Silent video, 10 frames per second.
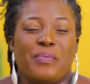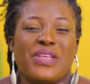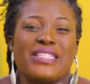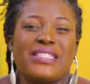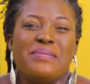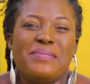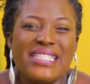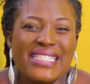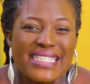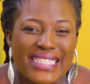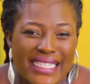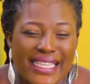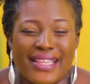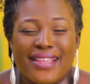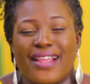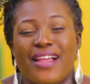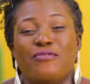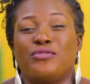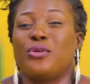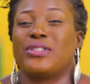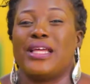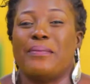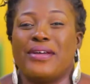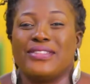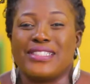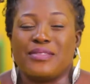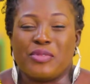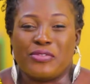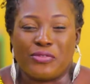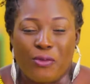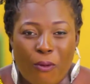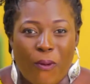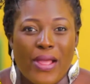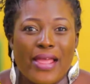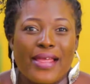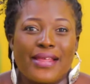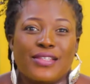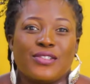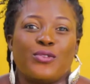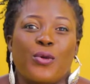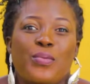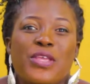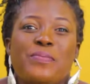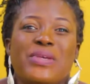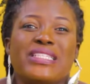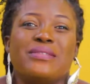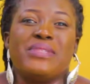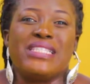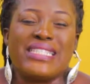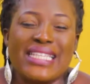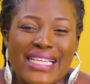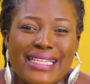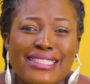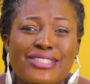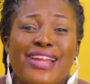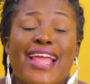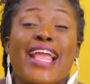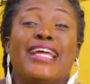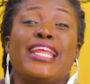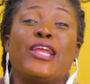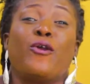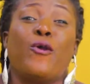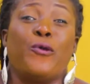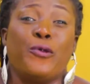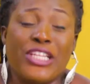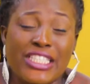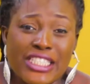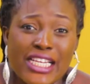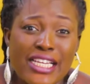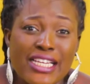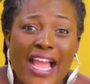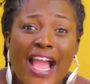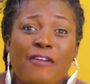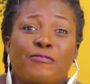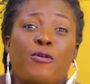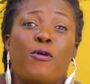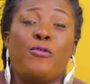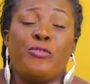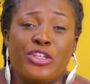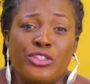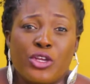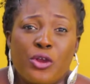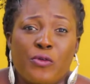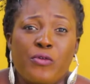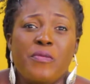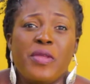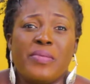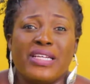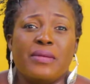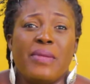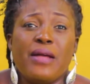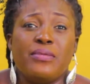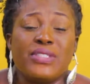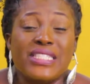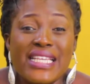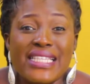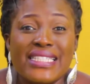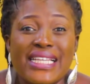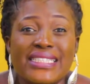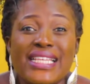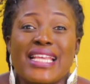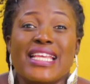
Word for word: pessimistic. I've talked about it before. Stop being pessimistic. Try and encourage. Have courage. Remember, the Bible says that